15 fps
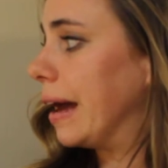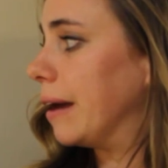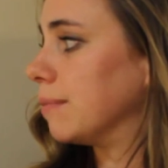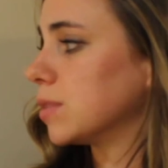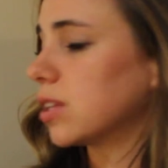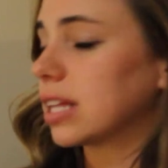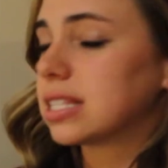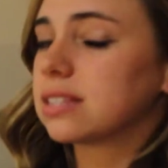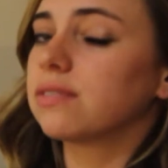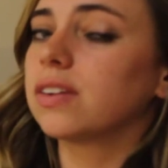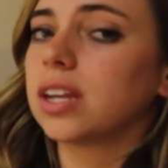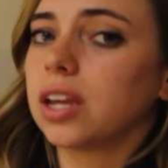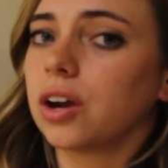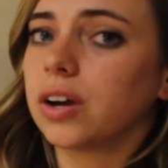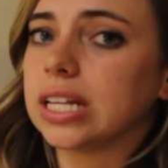So that's the
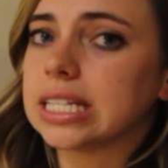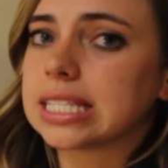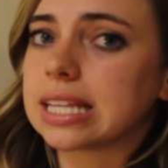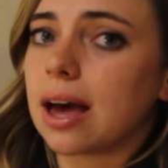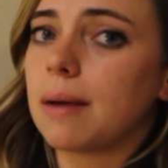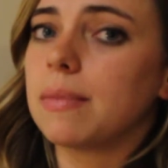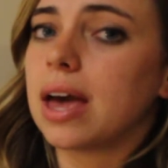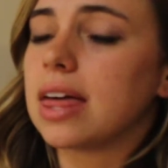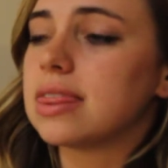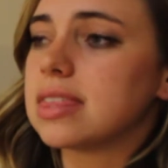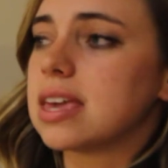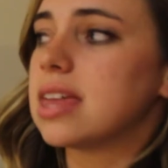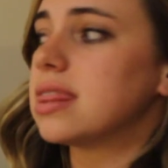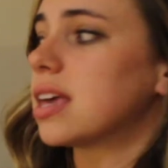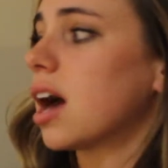video in sum, and
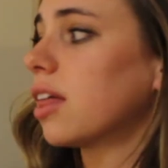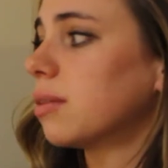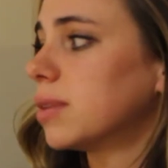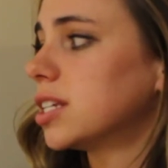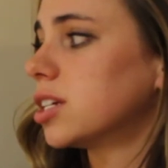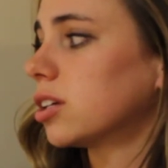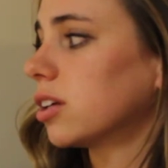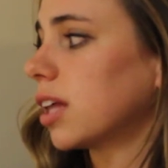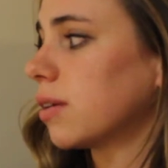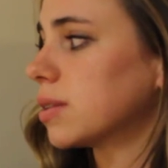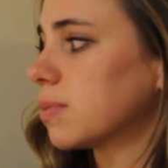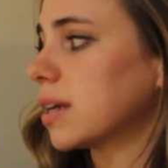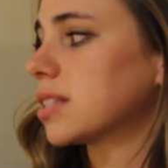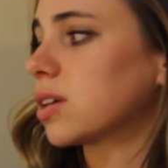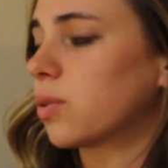then the other material that
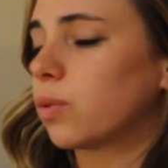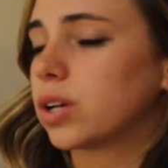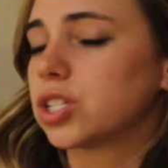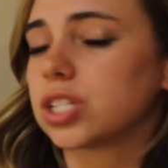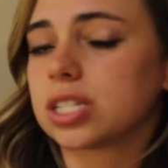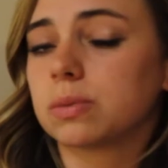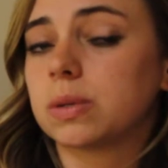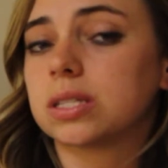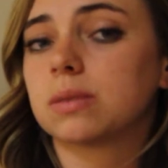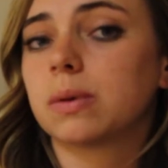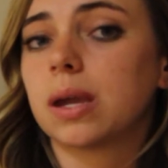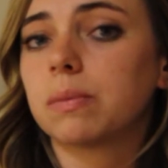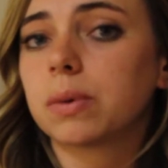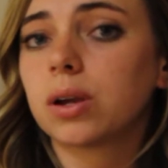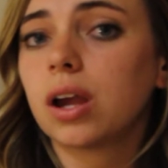was present was just a piece of
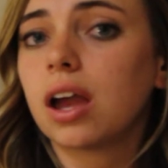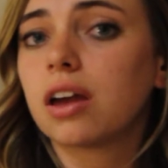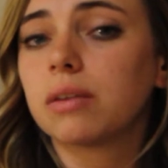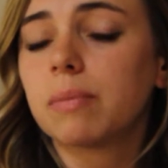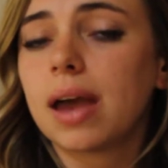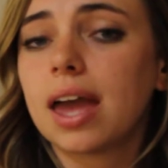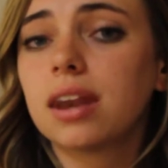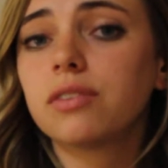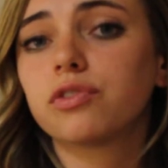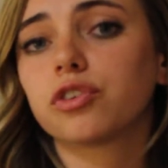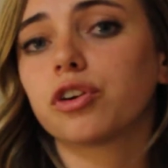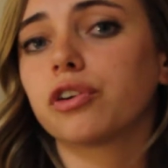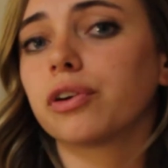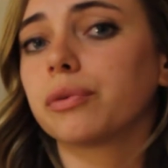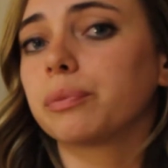paper and pen
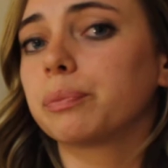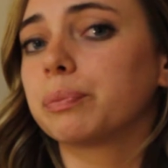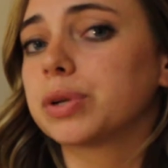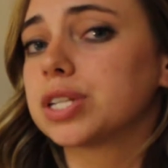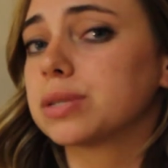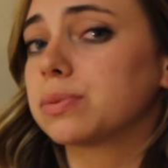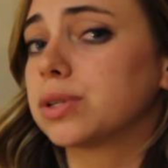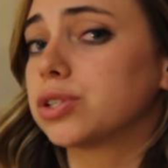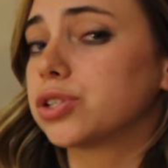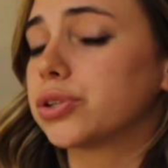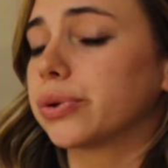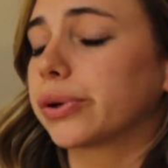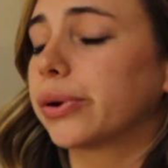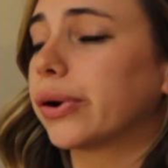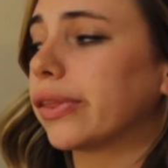for participants
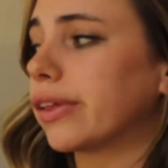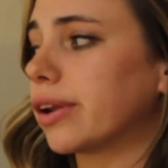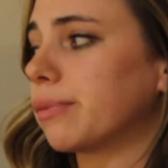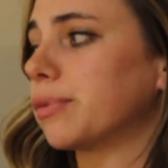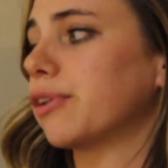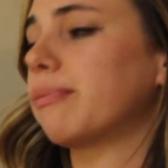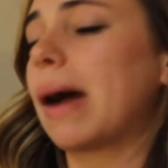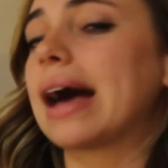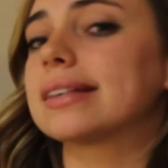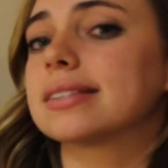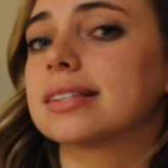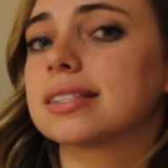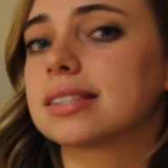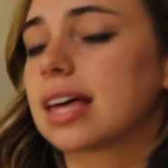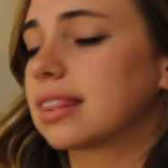to record the number of
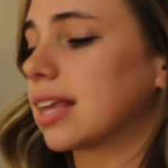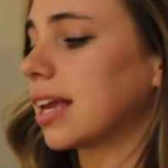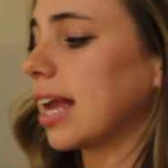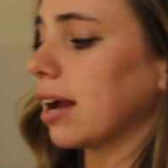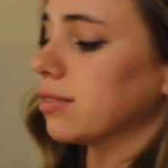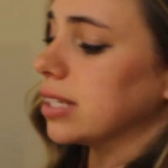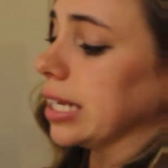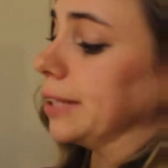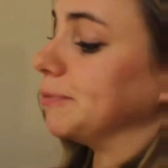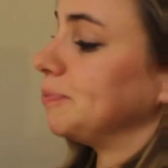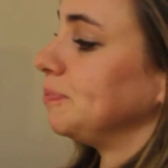passes that they counted.